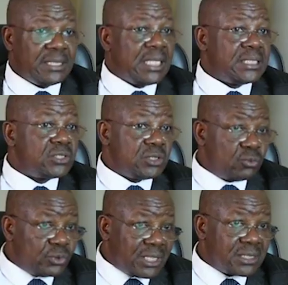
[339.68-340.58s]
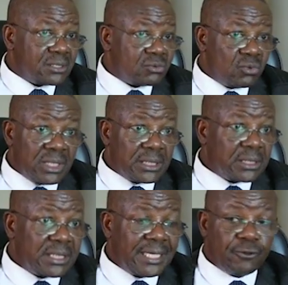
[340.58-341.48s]
that, it's Tinubu that is ruling.
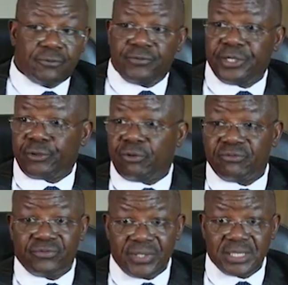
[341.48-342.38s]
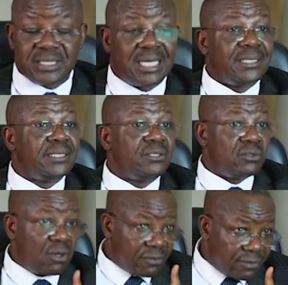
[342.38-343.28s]
They are not very convinced that the
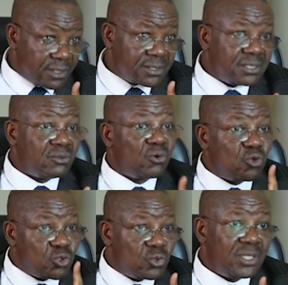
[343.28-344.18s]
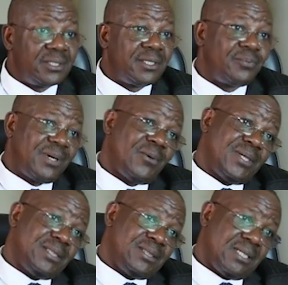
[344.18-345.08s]
North is still not controlling the
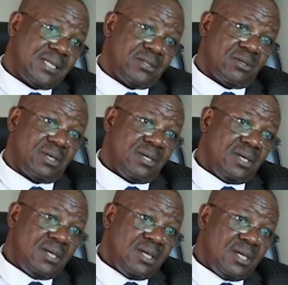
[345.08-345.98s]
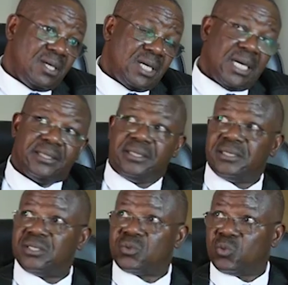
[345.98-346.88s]
power in Nigeria. And this
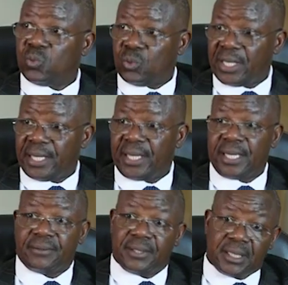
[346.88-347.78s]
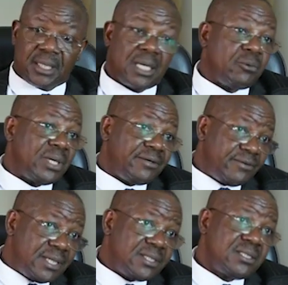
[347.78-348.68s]
is where I think I will
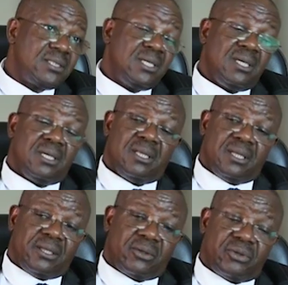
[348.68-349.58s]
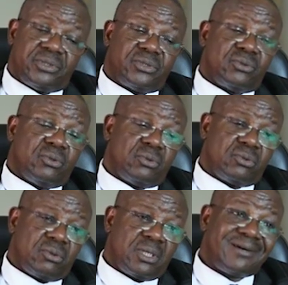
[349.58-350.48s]
advise the country to
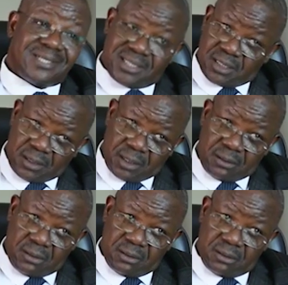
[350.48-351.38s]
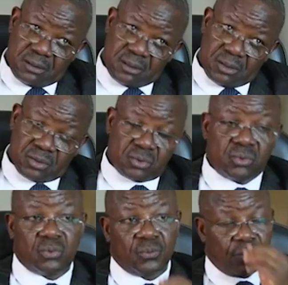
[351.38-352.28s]
look critically
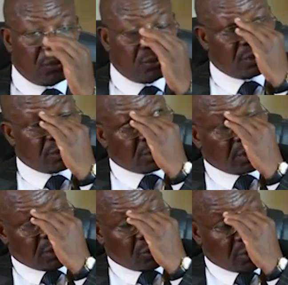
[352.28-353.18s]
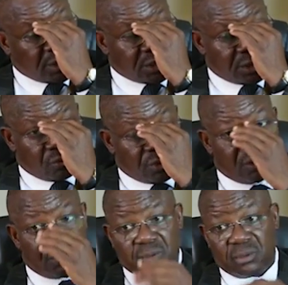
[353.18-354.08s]
into the current
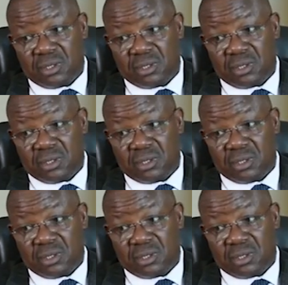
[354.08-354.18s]
situation.